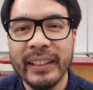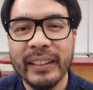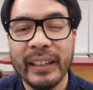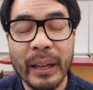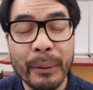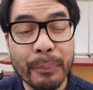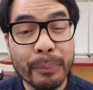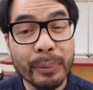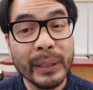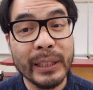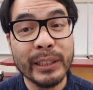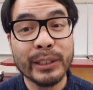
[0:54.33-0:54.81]

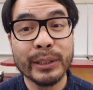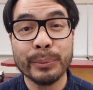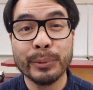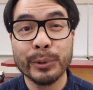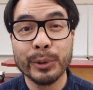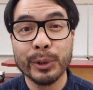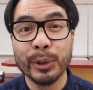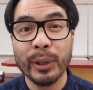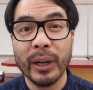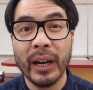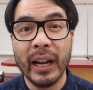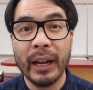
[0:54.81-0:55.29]
And please
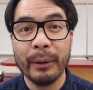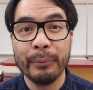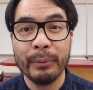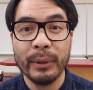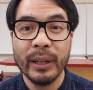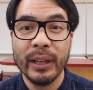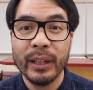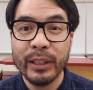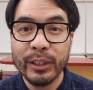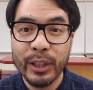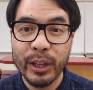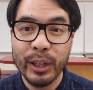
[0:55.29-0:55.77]
subscribe
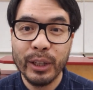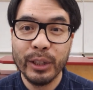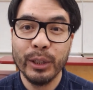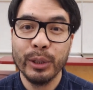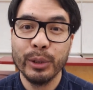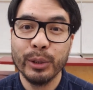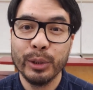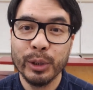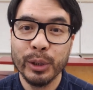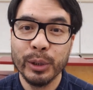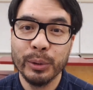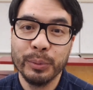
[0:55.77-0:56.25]
to our
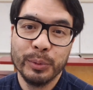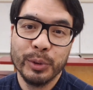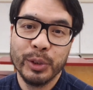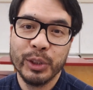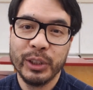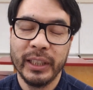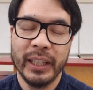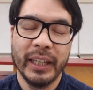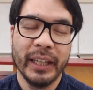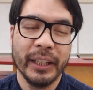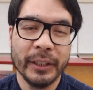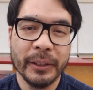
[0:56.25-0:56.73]
YouTube
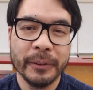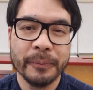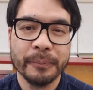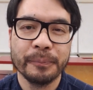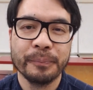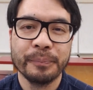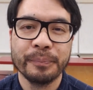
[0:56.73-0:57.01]
channel.